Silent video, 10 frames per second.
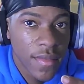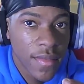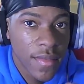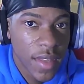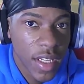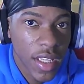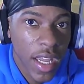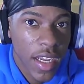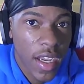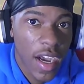the
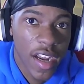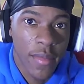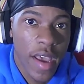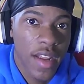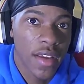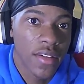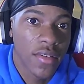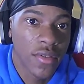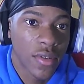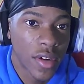Glock automatic
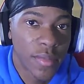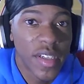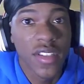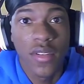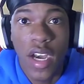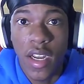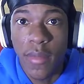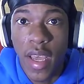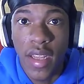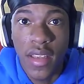or a pistol
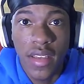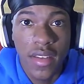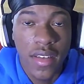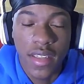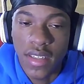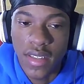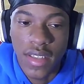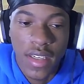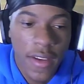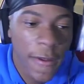automatic. You know what I'm
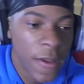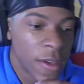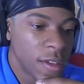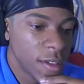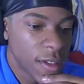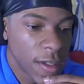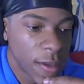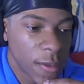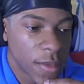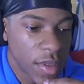saying? So,
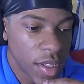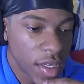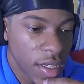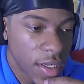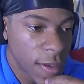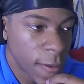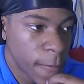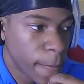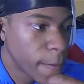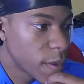yeah.
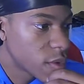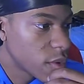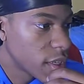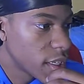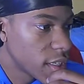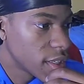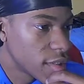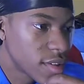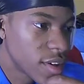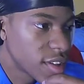Let's go ahead and
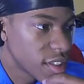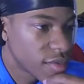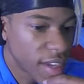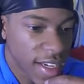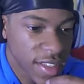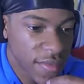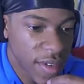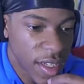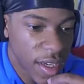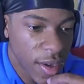start this reaction video.